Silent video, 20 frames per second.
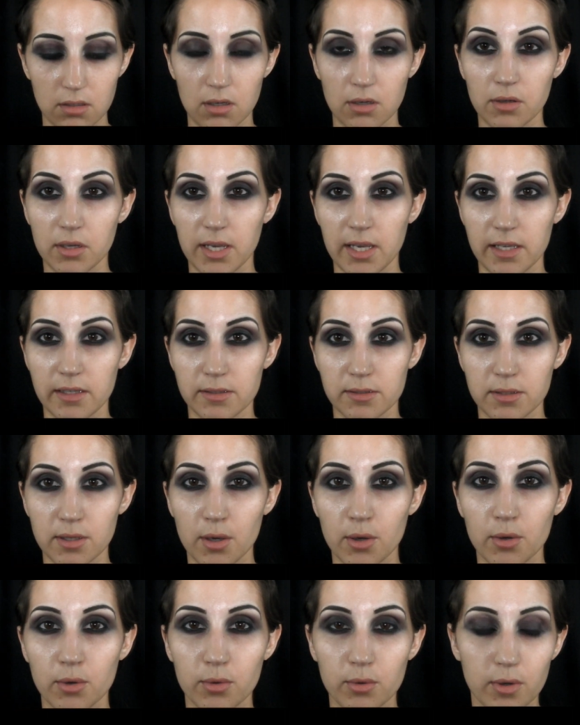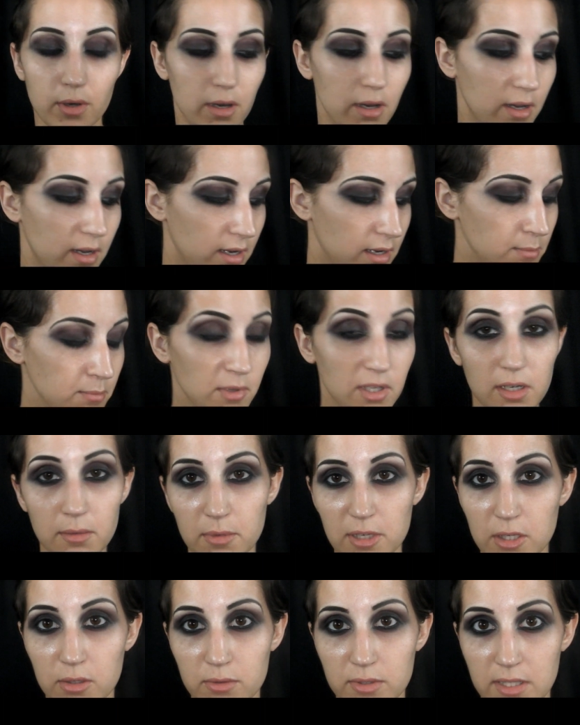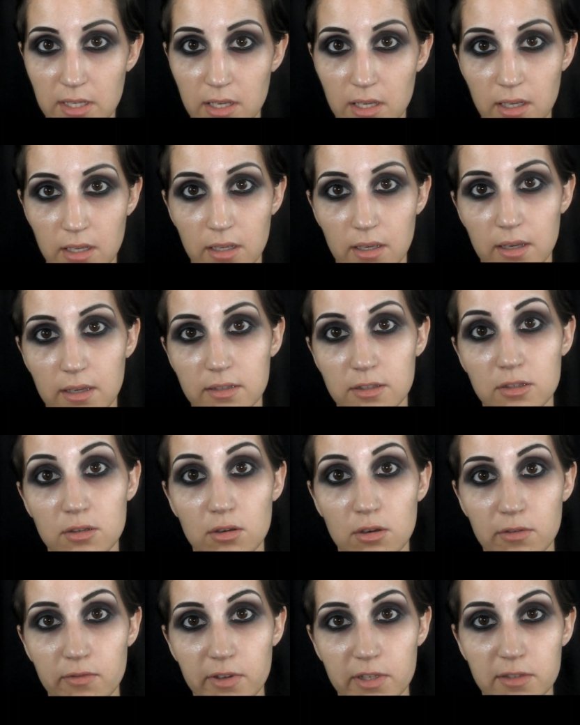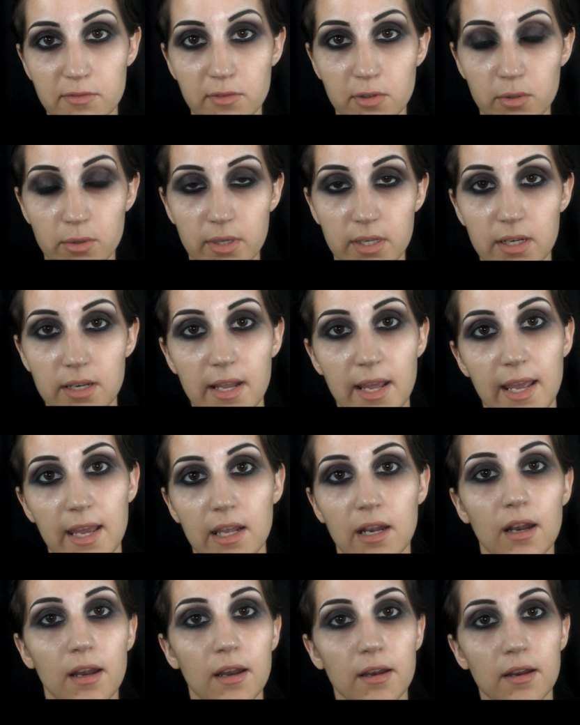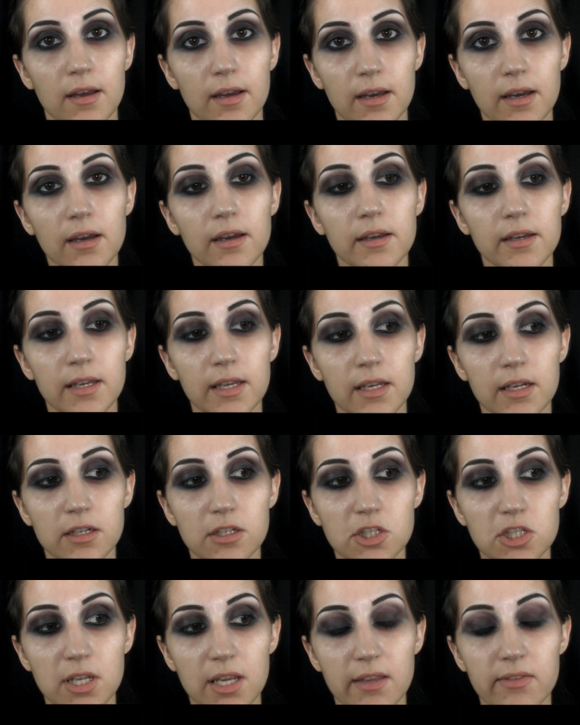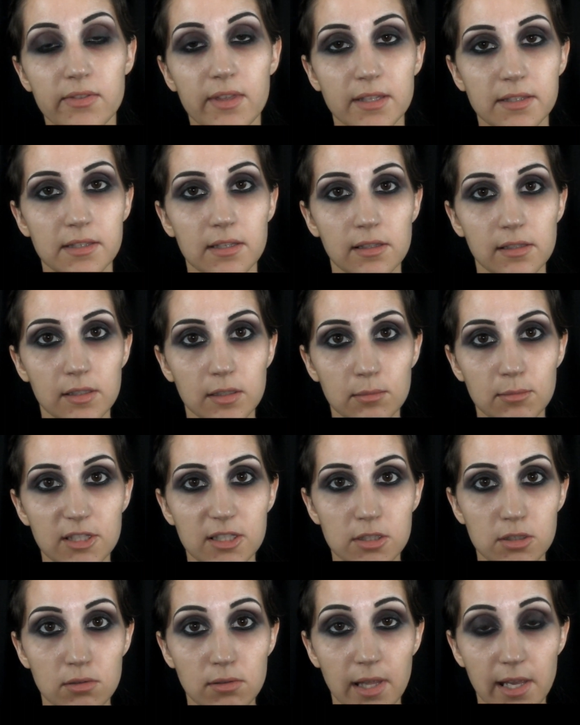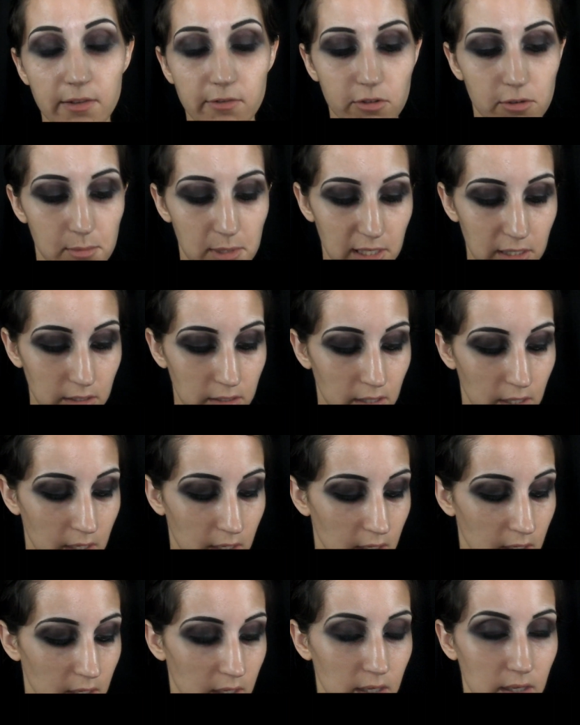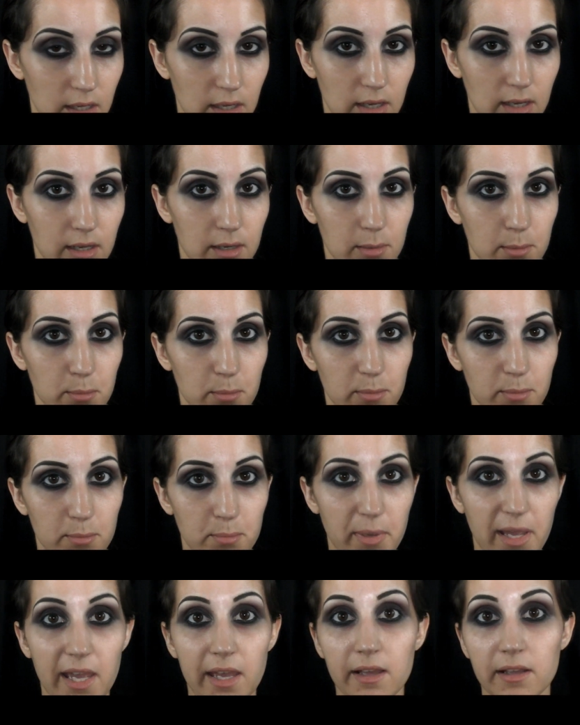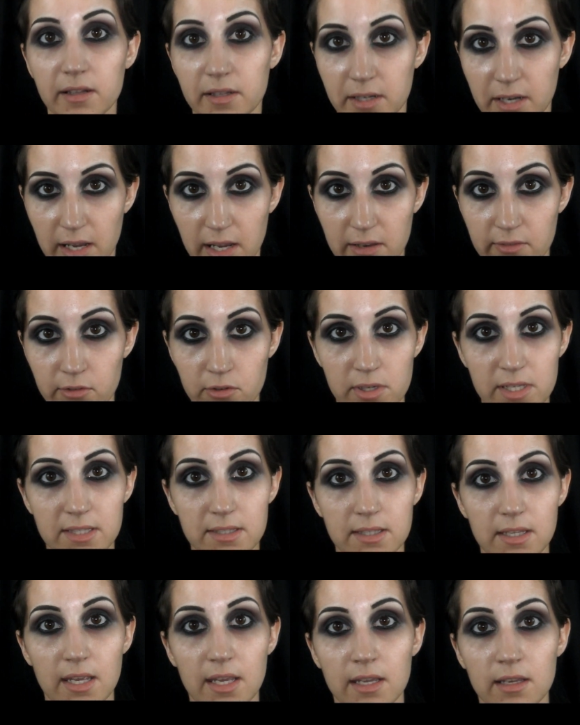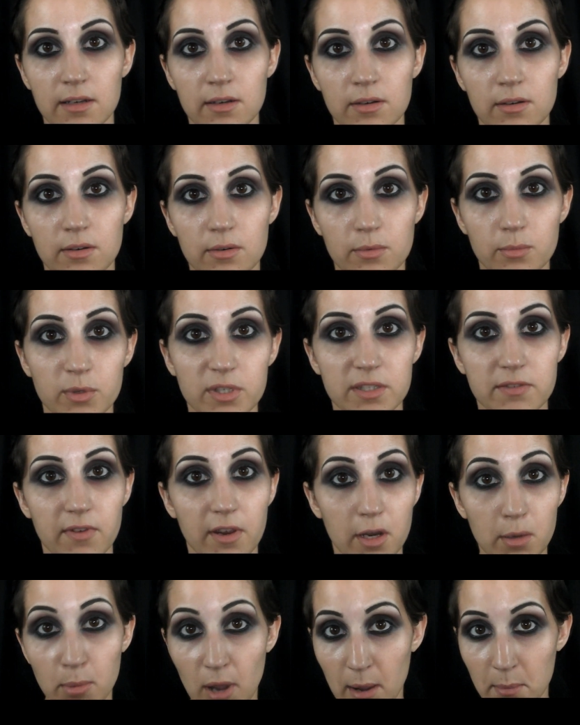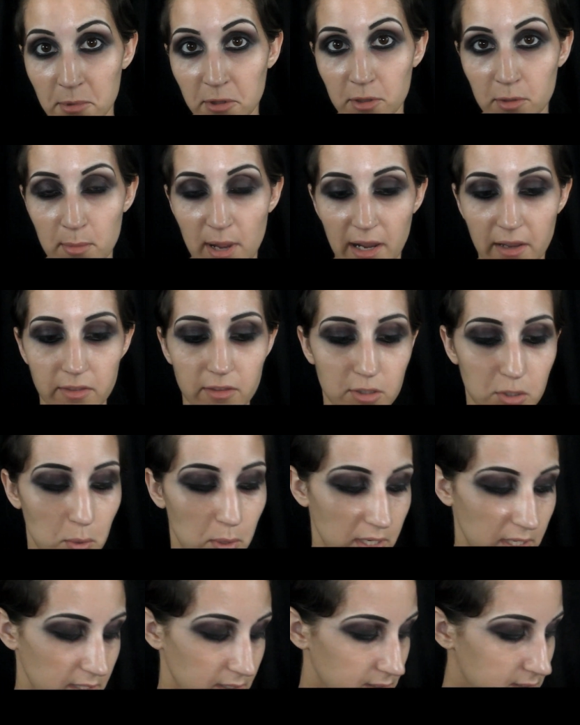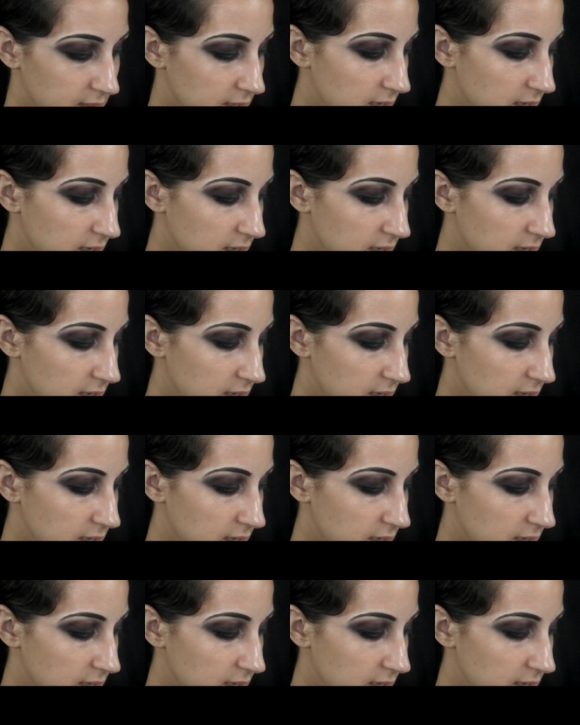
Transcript: Okay, so I'm going to be using Studio Fix Fluid and in a shade that's a little bit too light for me. Pale and ivory skin was very popular back in the 20s,